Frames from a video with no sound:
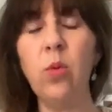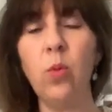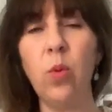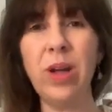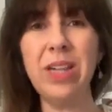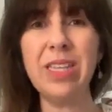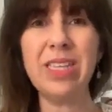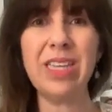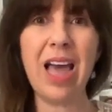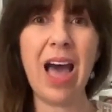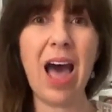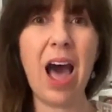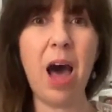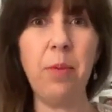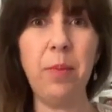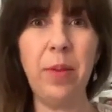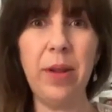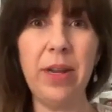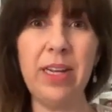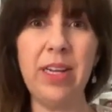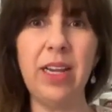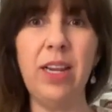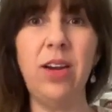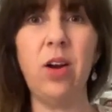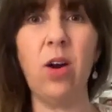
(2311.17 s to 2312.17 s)
with what's
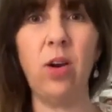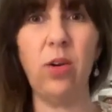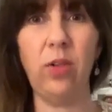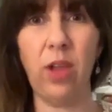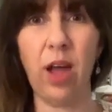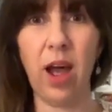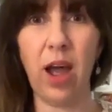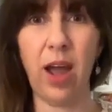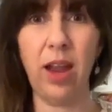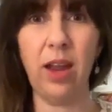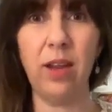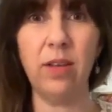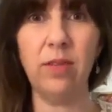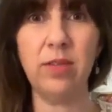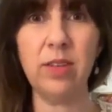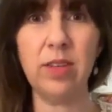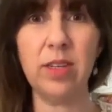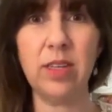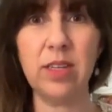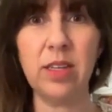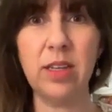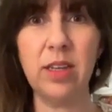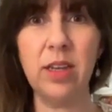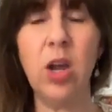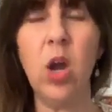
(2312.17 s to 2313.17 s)
happened in our
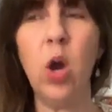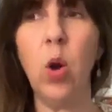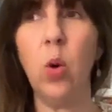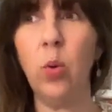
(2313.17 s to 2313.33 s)
lives.